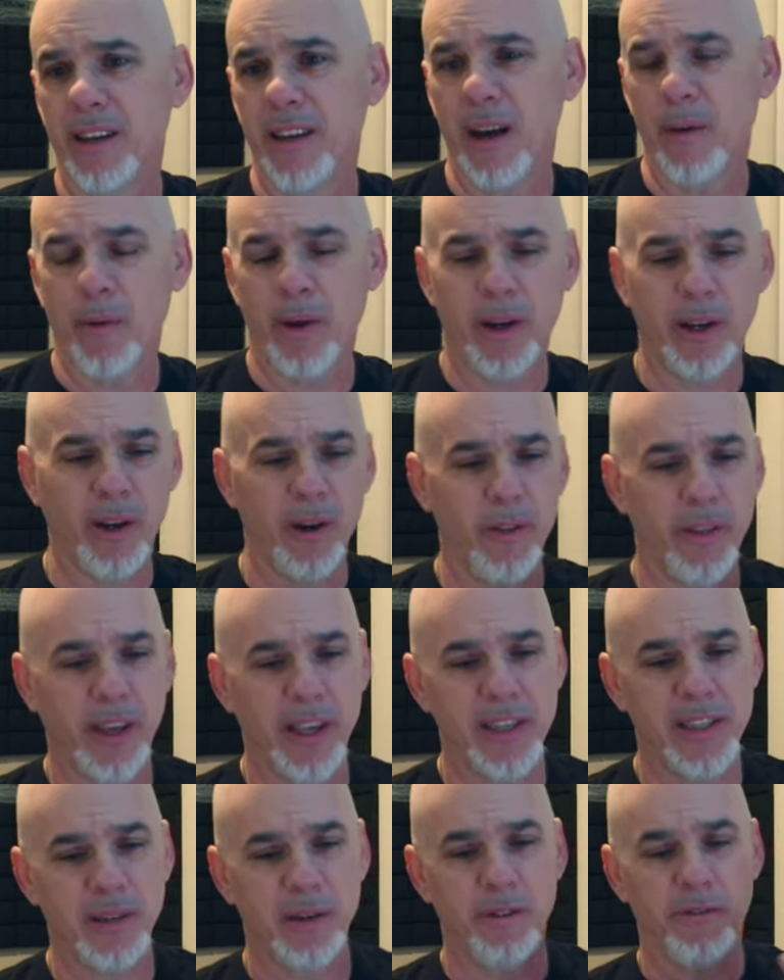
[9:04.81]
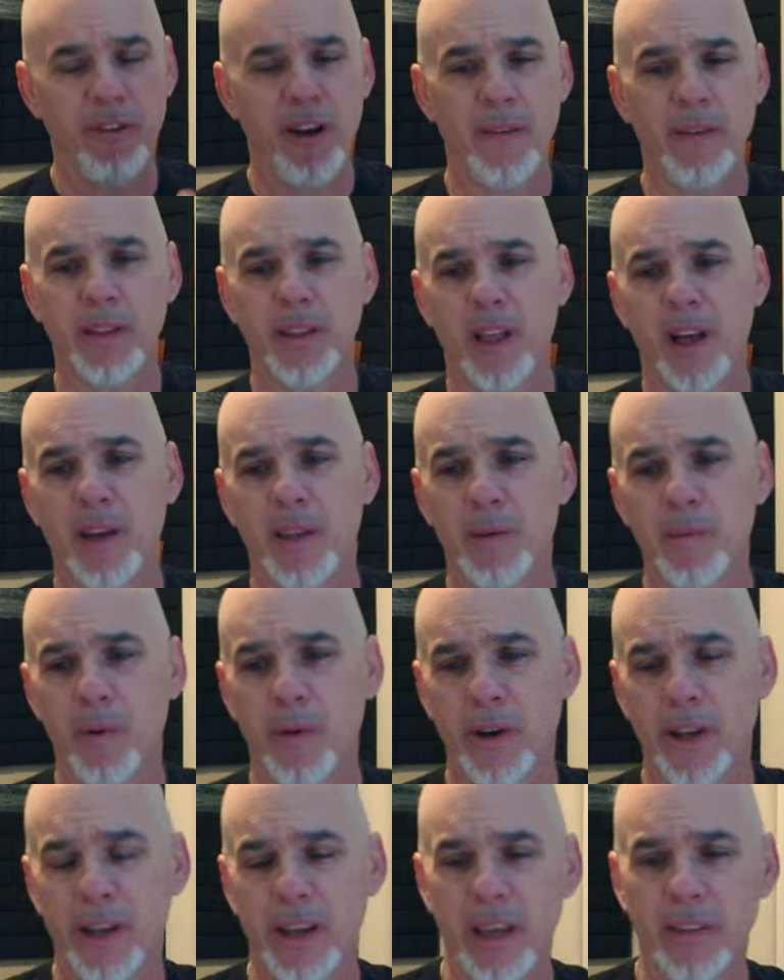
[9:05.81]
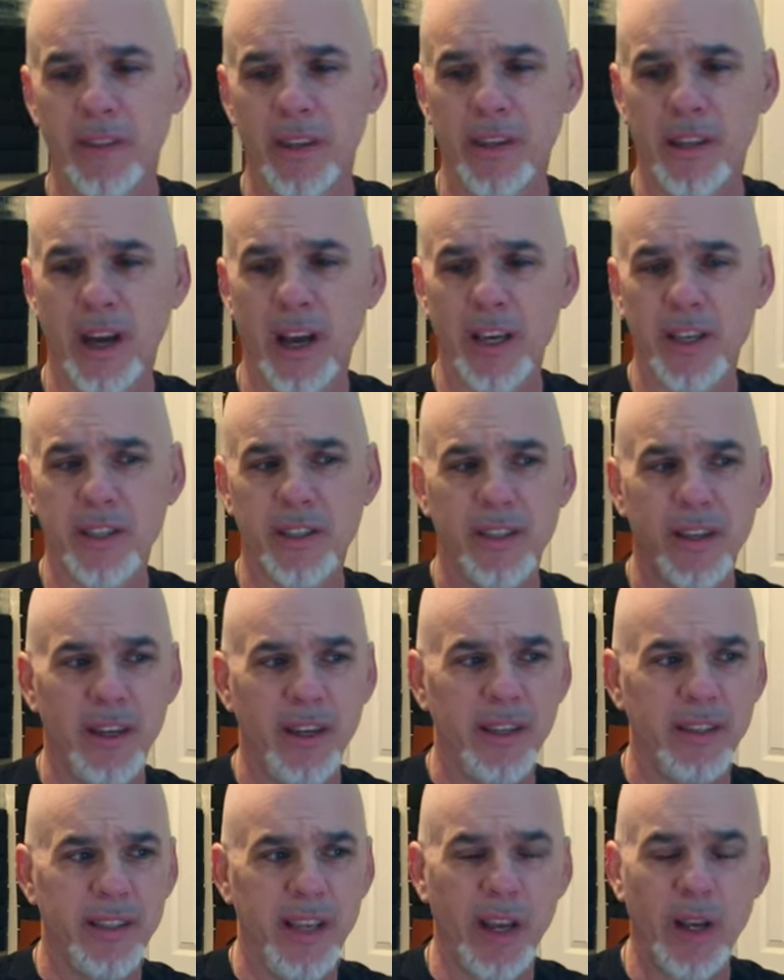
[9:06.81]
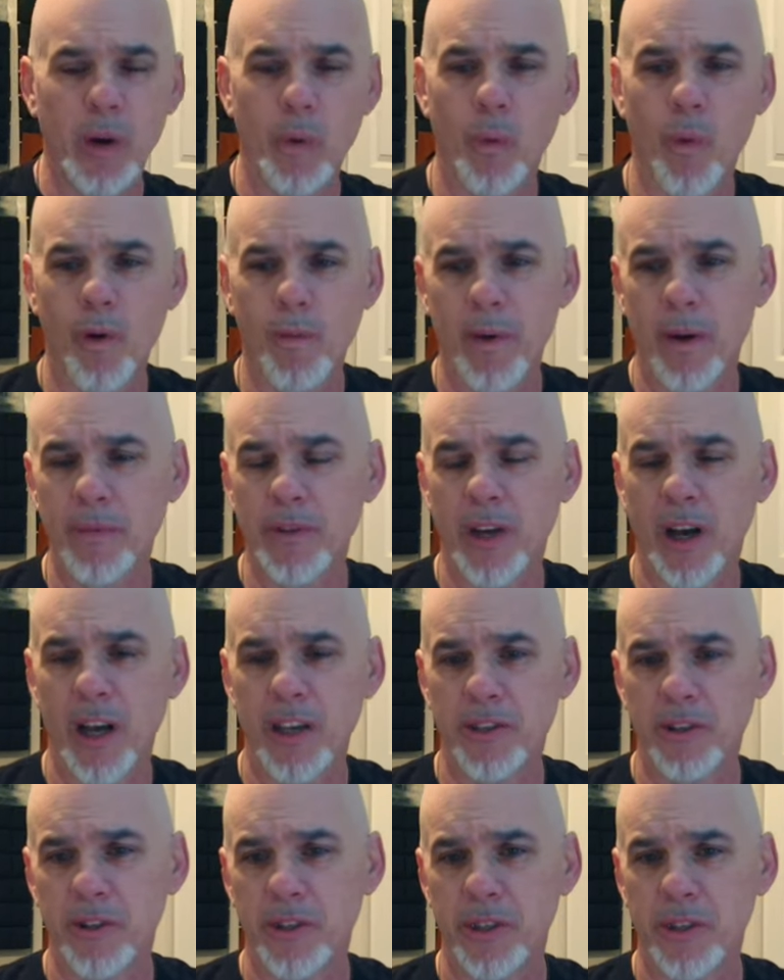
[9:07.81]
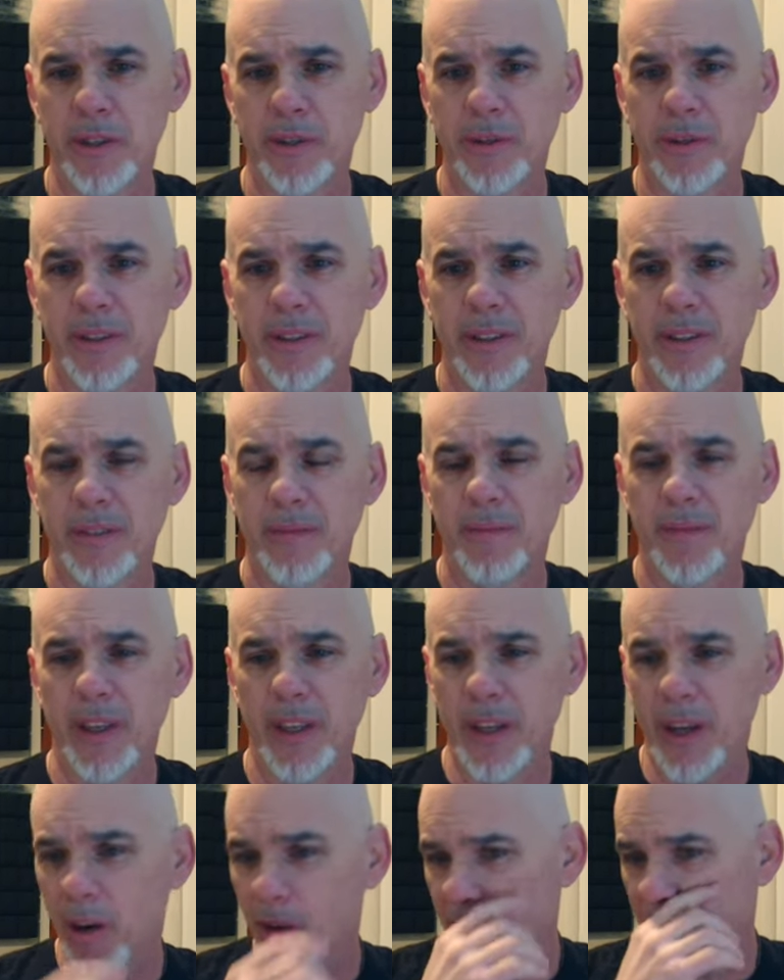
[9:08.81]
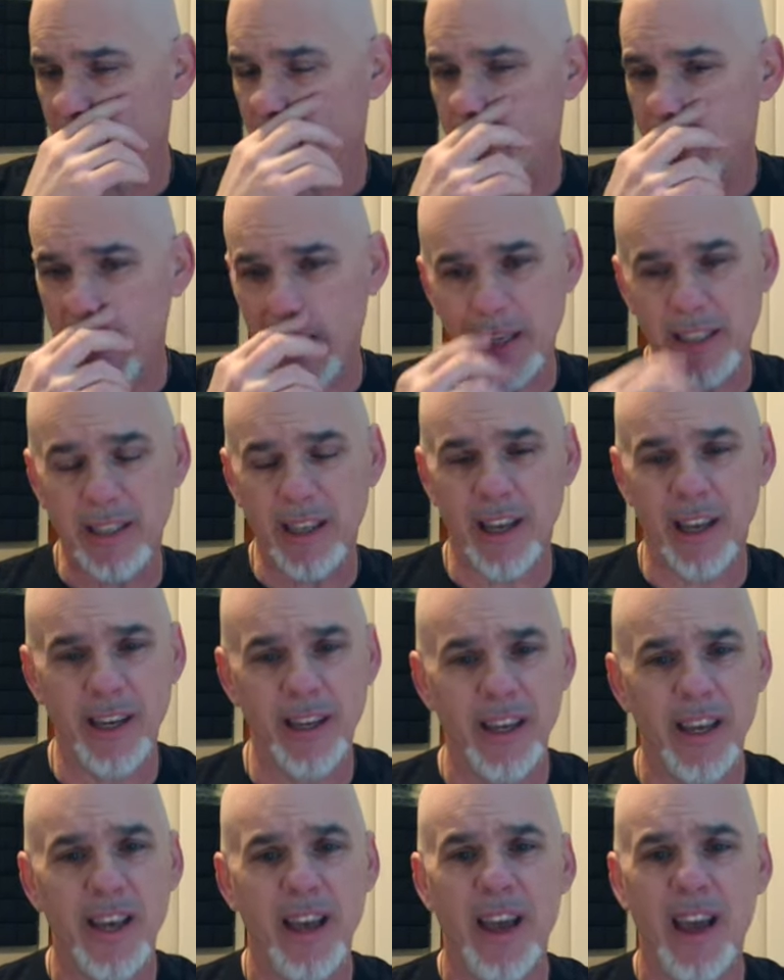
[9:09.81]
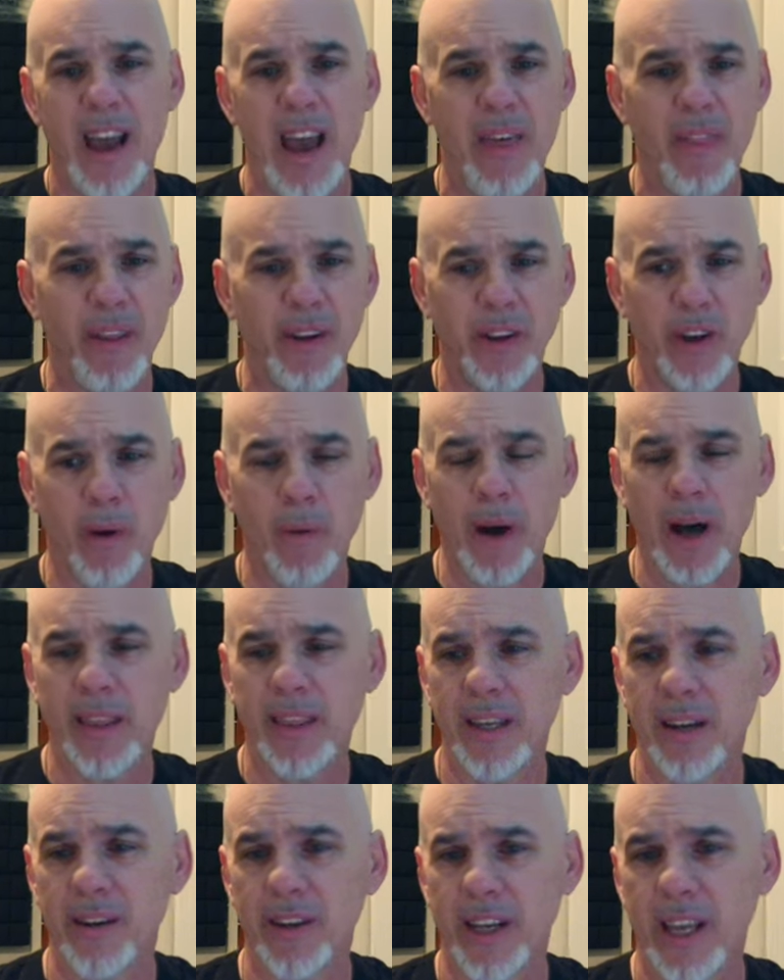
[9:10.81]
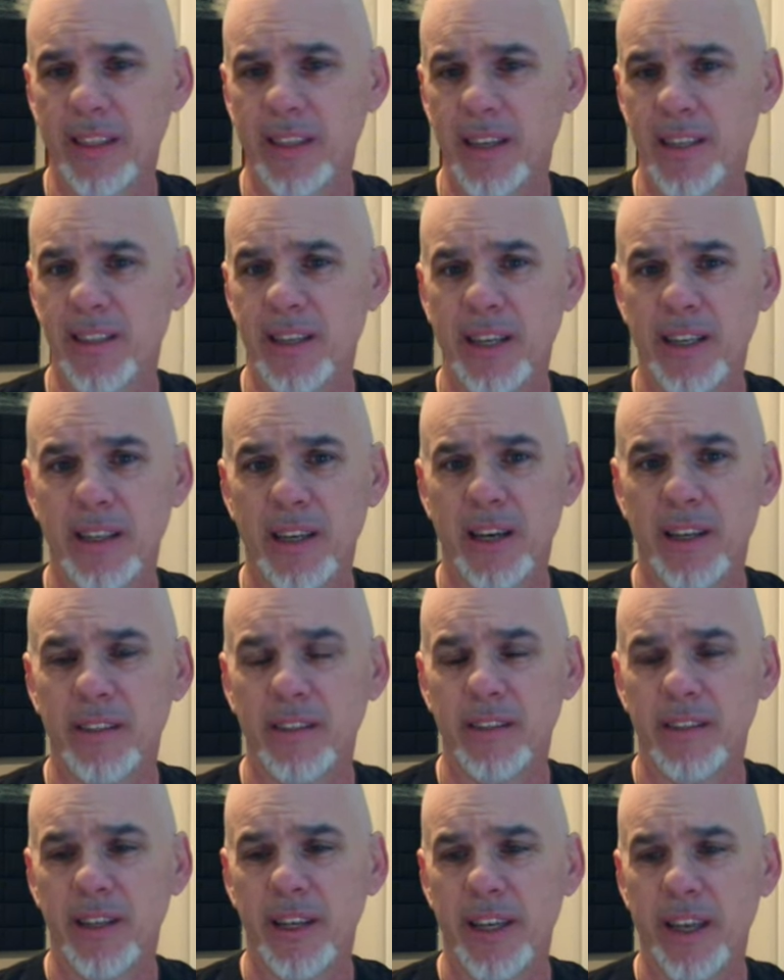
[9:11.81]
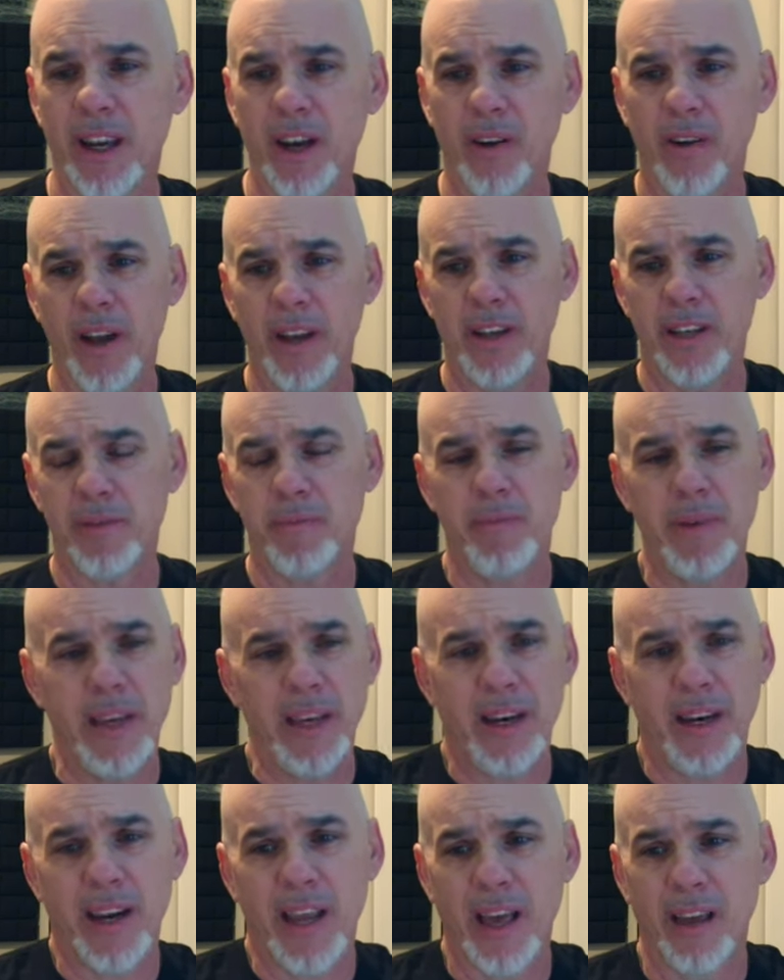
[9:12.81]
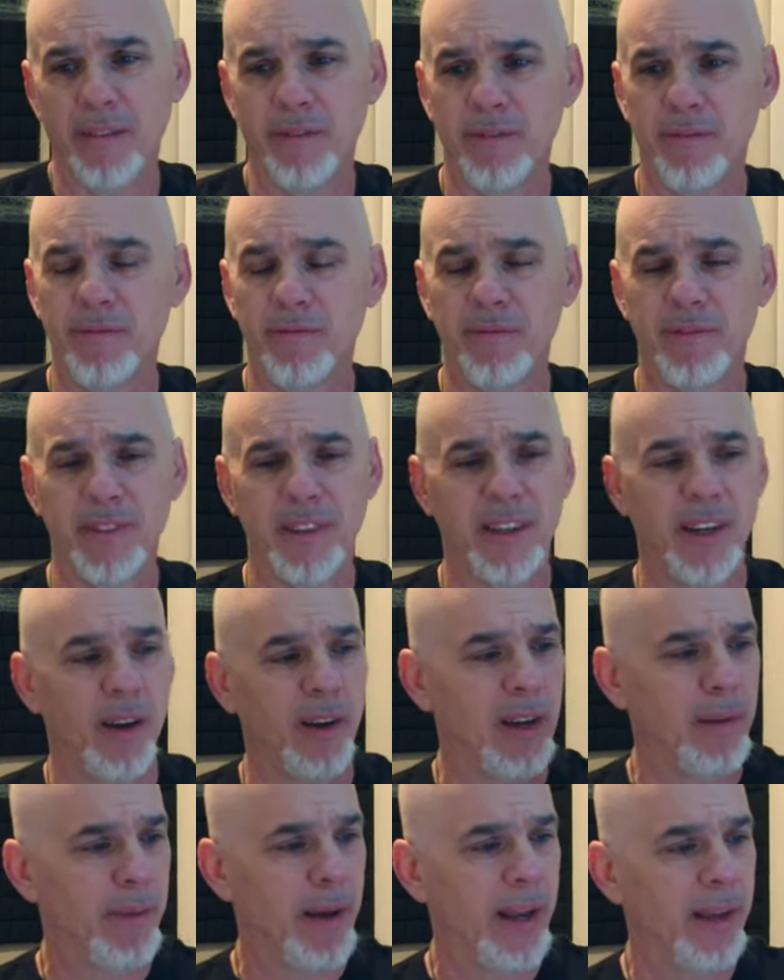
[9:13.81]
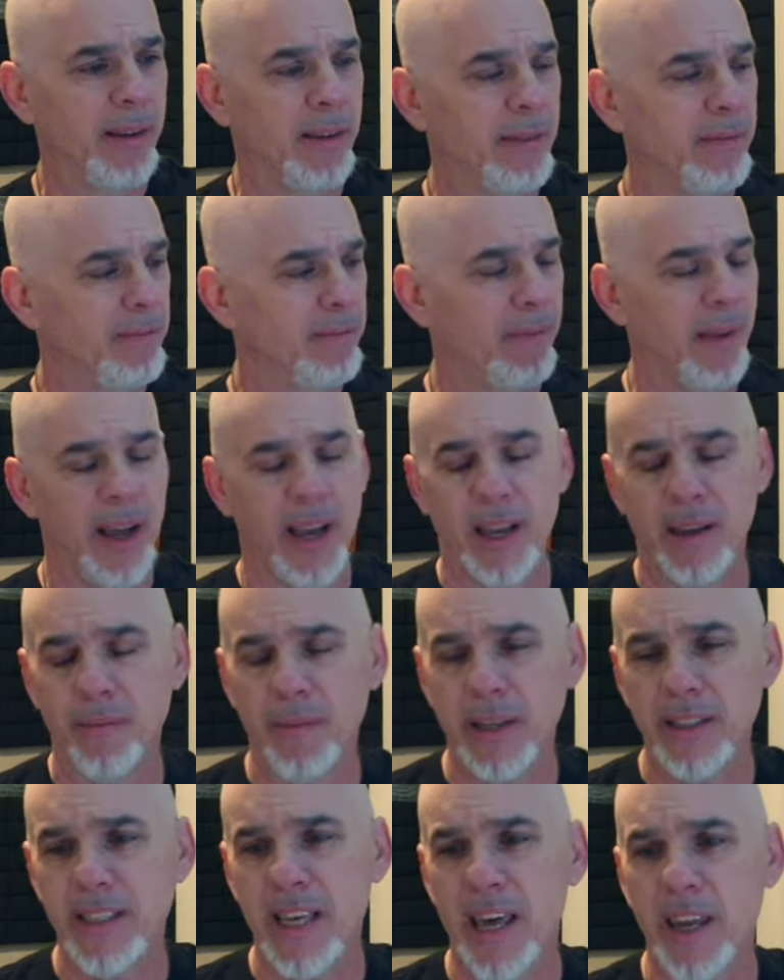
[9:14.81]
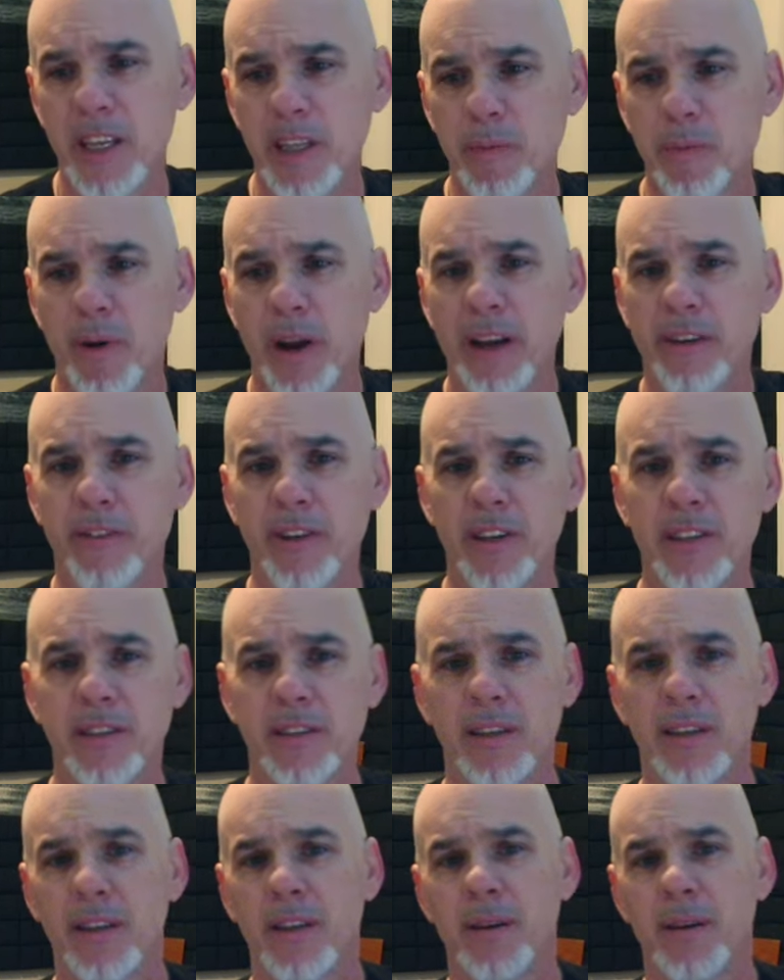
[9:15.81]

I want to go to the casino at five o'clock in the morning, get the dice, take a warm up toss or two, you know, from the pass line, and then go out there and get this thing done, you know, and just be in and out and go get my my my Denny's breakfast,